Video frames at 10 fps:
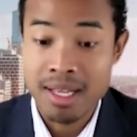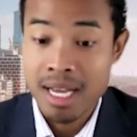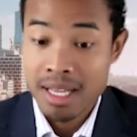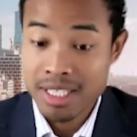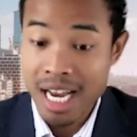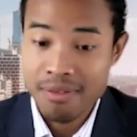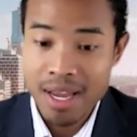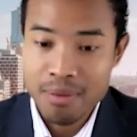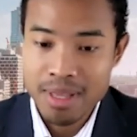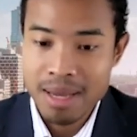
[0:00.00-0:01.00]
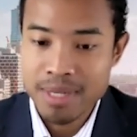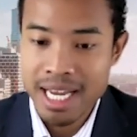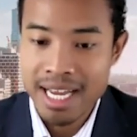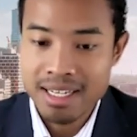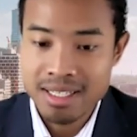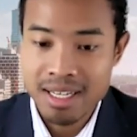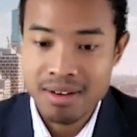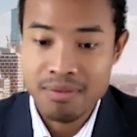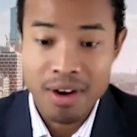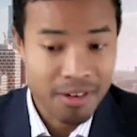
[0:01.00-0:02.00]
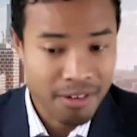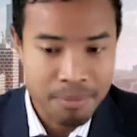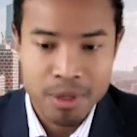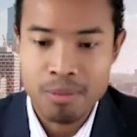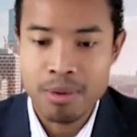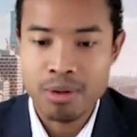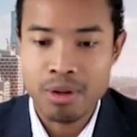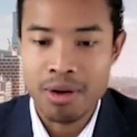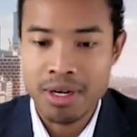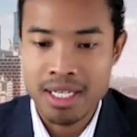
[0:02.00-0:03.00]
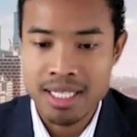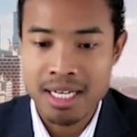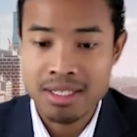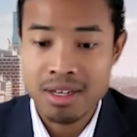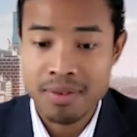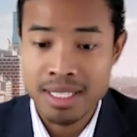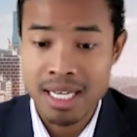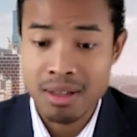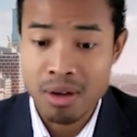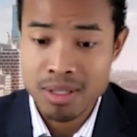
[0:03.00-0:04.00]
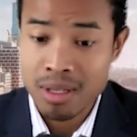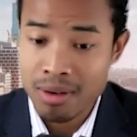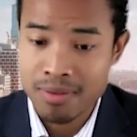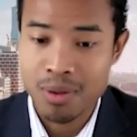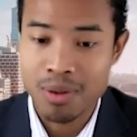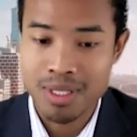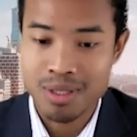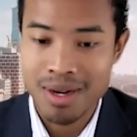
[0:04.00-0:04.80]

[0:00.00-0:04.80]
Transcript: the J V with M D Anderson, very reputable organization, obviously unlocks a lot of doors as well.